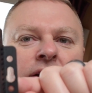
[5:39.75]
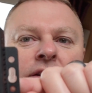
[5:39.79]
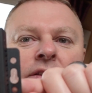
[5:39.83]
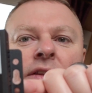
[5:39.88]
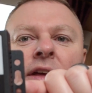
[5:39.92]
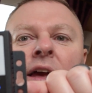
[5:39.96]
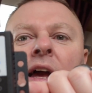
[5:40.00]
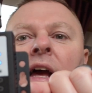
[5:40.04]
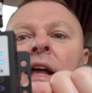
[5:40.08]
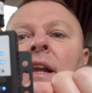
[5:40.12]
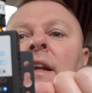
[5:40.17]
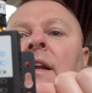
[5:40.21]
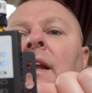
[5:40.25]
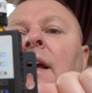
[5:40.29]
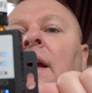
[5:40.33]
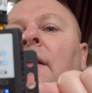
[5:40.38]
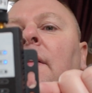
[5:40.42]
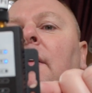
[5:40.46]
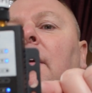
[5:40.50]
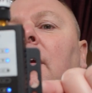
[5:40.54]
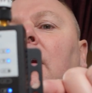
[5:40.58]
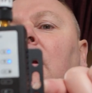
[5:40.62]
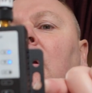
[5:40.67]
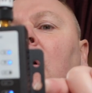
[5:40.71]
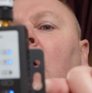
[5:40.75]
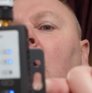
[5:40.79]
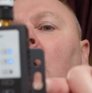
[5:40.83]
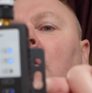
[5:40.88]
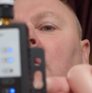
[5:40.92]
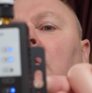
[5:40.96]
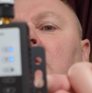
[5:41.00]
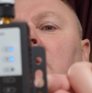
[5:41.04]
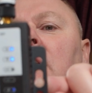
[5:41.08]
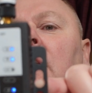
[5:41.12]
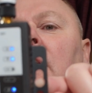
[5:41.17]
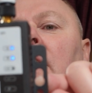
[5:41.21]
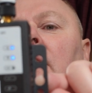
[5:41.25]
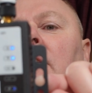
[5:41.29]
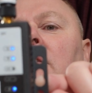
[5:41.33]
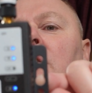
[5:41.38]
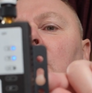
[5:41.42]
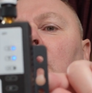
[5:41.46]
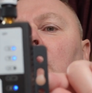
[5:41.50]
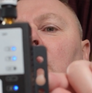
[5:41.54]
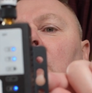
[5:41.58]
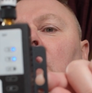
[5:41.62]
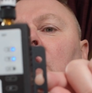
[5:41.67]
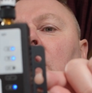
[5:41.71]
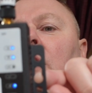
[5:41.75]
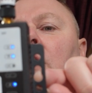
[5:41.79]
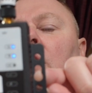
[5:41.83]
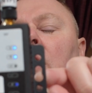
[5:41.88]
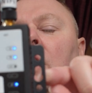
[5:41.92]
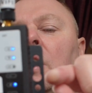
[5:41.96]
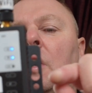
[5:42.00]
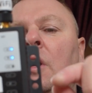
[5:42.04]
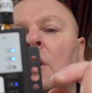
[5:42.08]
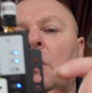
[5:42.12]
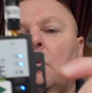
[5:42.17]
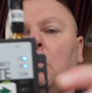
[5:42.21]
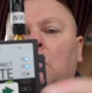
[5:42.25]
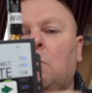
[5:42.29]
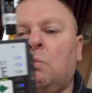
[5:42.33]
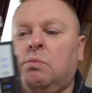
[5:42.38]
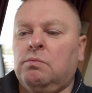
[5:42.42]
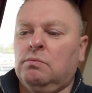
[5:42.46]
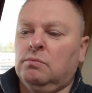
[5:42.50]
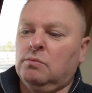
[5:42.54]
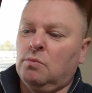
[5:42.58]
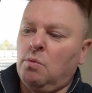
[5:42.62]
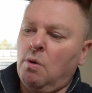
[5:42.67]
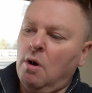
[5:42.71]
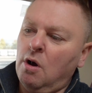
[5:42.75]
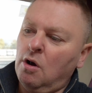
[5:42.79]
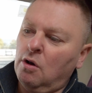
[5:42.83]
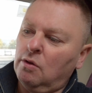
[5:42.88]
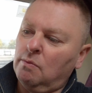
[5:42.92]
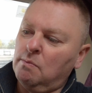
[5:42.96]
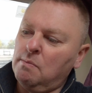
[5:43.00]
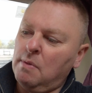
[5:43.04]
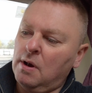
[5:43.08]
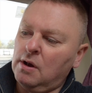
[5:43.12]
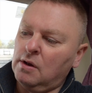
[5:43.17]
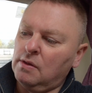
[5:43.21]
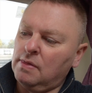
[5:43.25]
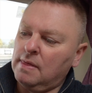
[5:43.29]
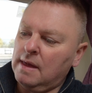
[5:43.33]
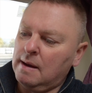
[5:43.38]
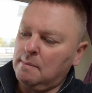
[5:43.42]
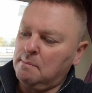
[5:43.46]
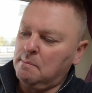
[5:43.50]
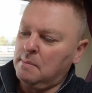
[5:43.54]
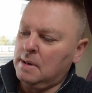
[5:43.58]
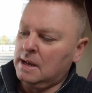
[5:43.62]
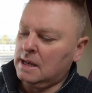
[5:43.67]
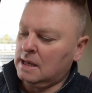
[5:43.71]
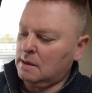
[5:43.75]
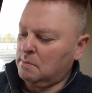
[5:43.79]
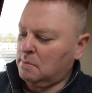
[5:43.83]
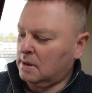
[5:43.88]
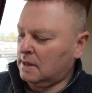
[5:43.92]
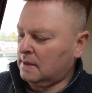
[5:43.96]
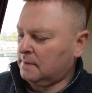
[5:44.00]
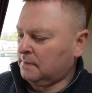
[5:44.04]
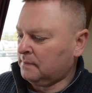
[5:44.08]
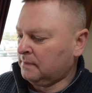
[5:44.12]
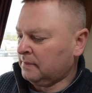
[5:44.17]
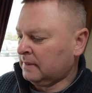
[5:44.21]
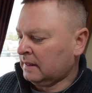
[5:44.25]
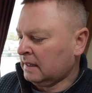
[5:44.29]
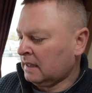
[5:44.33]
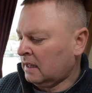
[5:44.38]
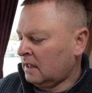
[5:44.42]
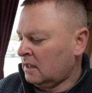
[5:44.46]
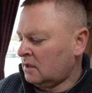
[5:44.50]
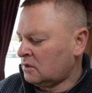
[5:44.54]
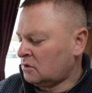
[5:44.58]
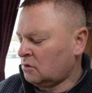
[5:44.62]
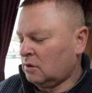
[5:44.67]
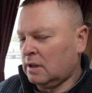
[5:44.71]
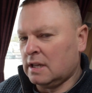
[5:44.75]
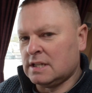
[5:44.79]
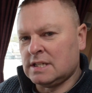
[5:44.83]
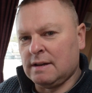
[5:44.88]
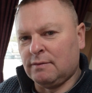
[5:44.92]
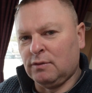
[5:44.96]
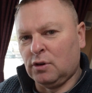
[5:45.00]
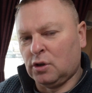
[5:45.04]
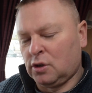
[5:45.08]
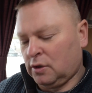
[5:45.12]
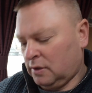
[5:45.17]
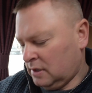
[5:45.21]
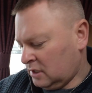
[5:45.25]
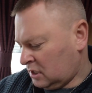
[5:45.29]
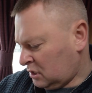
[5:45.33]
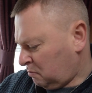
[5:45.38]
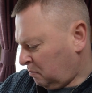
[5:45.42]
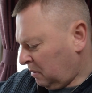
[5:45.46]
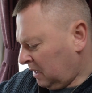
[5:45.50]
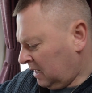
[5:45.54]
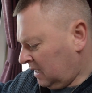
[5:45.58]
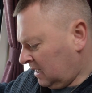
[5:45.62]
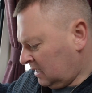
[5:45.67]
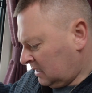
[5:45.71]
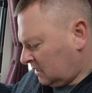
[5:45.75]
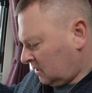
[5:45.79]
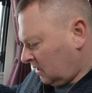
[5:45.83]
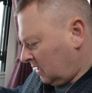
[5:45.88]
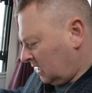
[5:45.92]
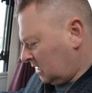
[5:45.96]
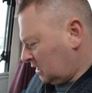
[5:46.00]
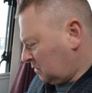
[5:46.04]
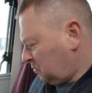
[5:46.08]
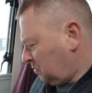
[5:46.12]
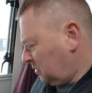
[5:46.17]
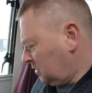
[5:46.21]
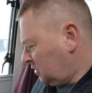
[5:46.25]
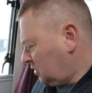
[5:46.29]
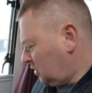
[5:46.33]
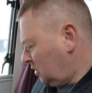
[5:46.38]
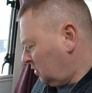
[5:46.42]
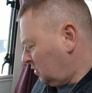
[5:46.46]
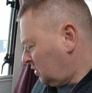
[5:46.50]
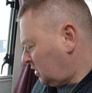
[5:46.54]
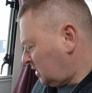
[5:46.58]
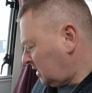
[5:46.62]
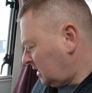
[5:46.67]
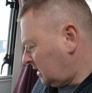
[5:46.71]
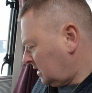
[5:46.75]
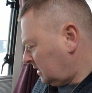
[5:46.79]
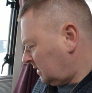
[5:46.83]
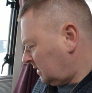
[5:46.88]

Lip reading: at the end, at the corners here, so you can wall mount that maybe. So let's have a look at the speed that it's producing.